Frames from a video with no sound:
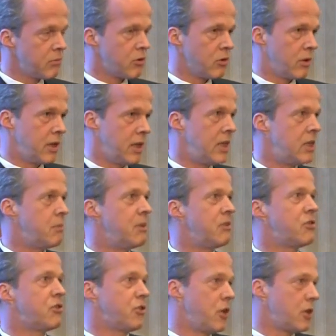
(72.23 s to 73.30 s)
so they need to be
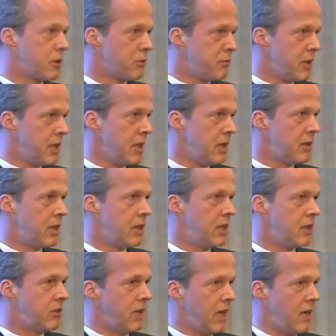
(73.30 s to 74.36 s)
certified, they
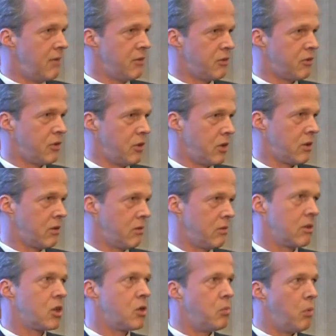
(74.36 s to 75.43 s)
need to have a
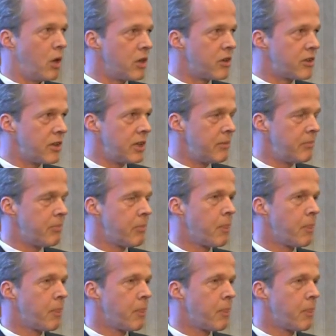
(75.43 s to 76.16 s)
certain quality,